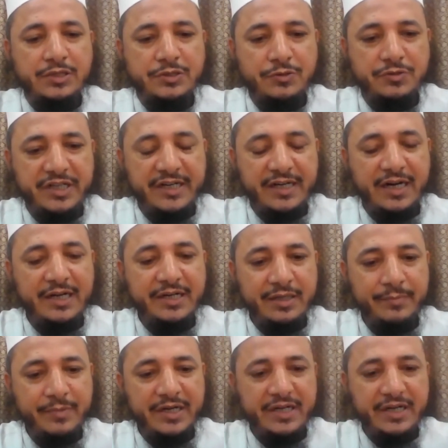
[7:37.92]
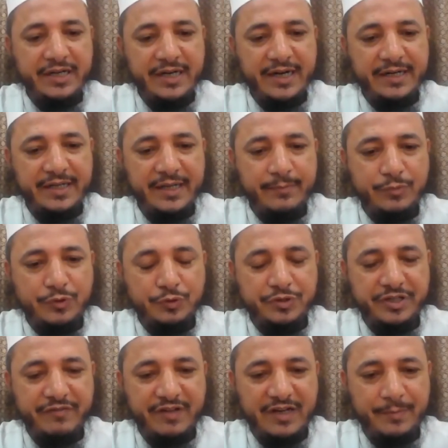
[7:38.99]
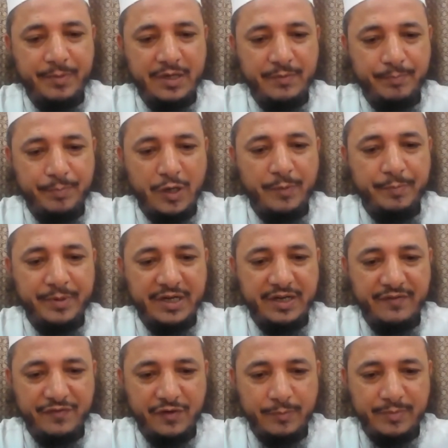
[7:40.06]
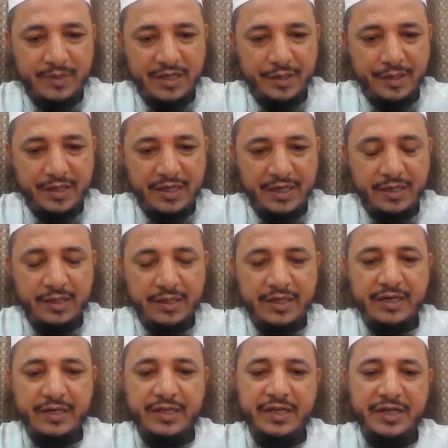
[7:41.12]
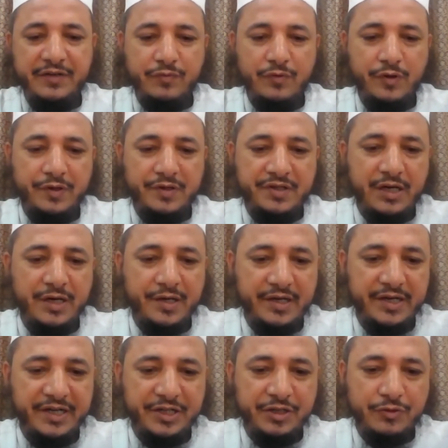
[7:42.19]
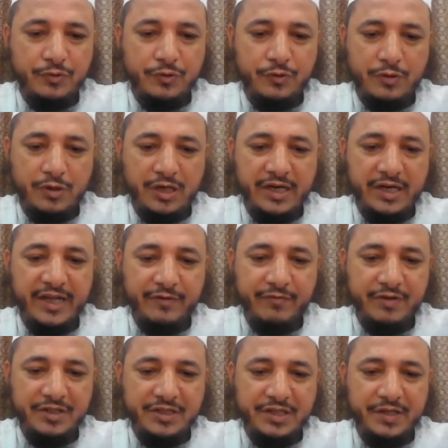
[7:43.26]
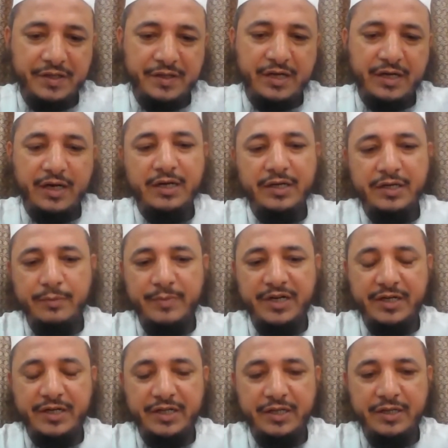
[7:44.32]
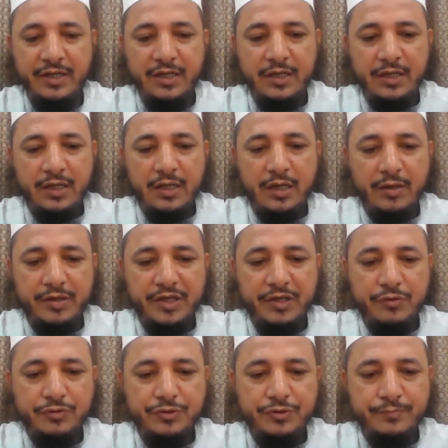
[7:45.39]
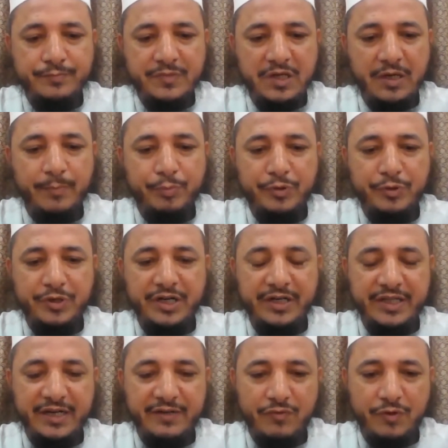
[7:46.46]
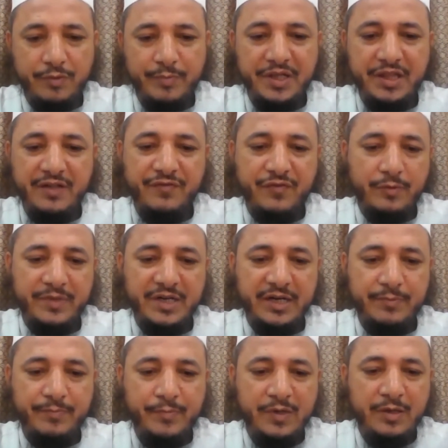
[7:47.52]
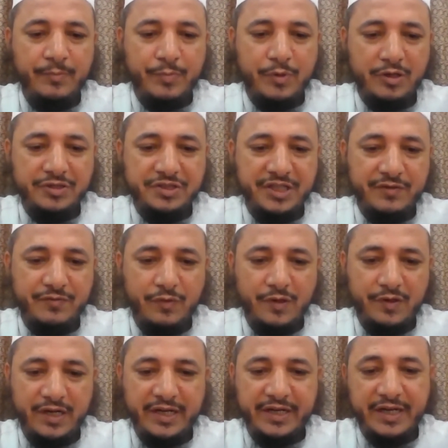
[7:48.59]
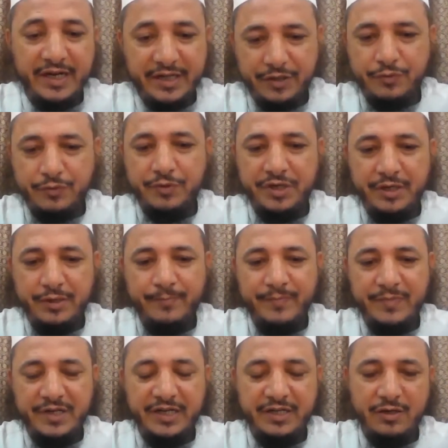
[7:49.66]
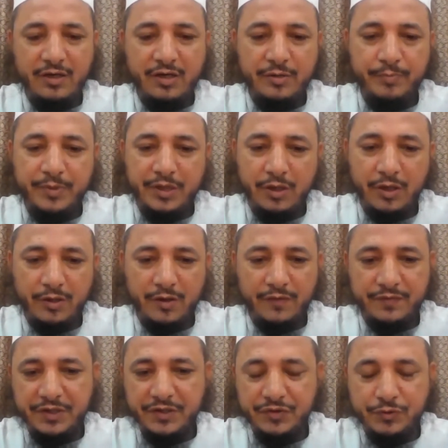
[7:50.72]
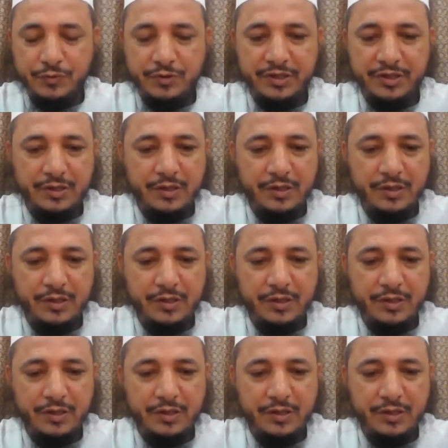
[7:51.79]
So that ultimately led them to develop a proper informed consent, and then it was translated to local languages, and ultimately a huge component that was missing from that project was like added to it later on because of the student